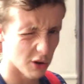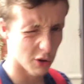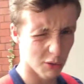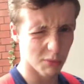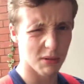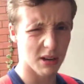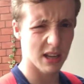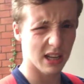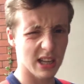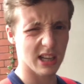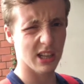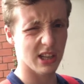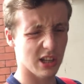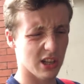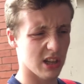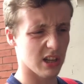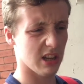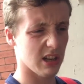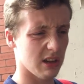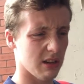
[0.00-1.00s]
normally
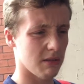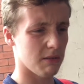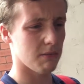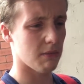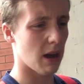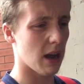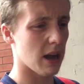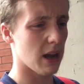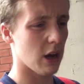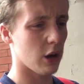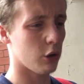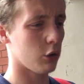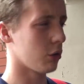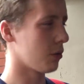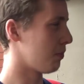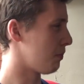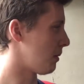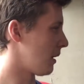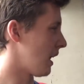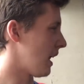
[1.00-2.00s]
my
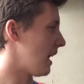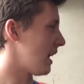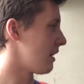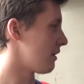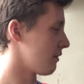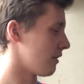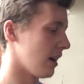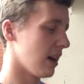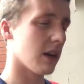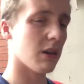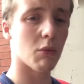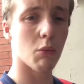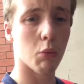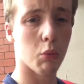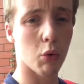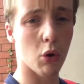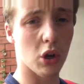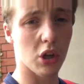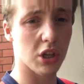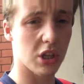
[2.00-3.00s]
old plan, right,
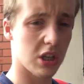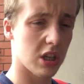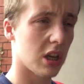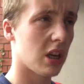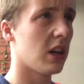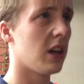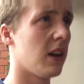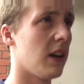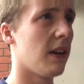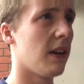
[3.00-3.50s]
was